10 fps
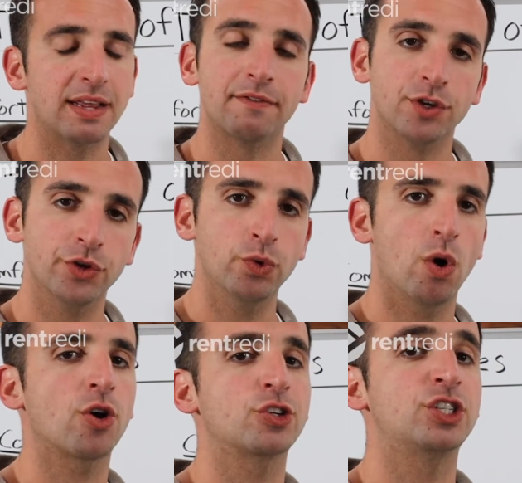and if you
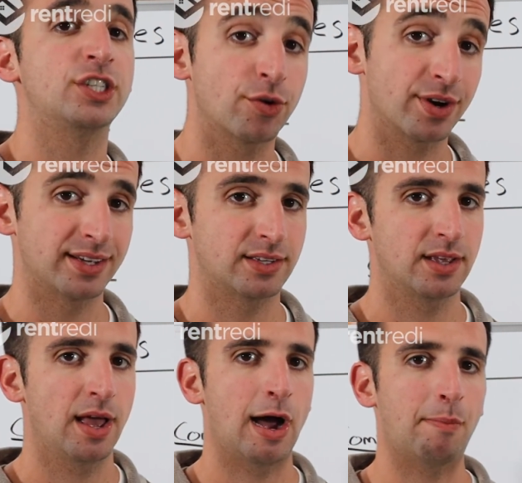are
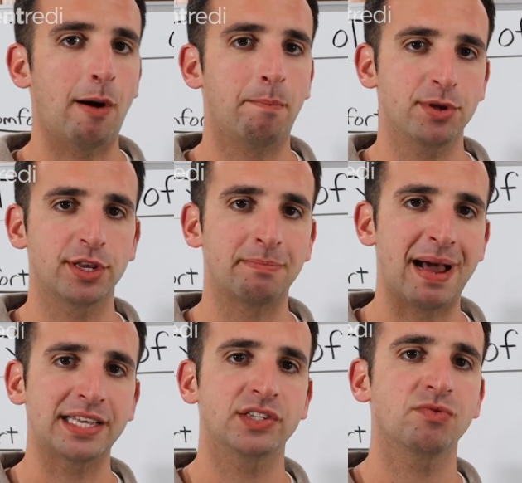serious about building
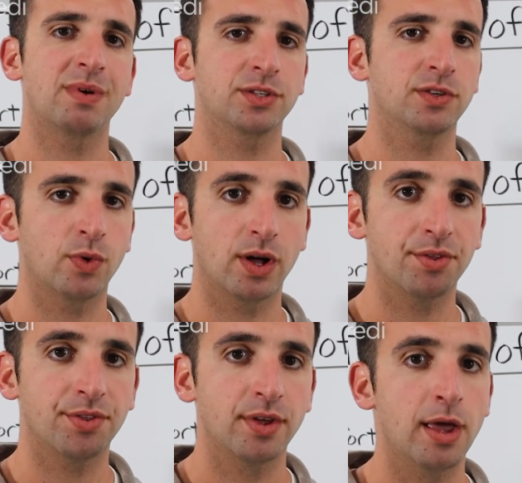massive amounts of
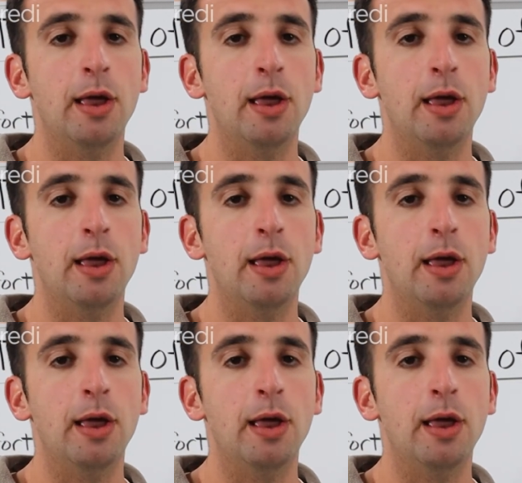wealth,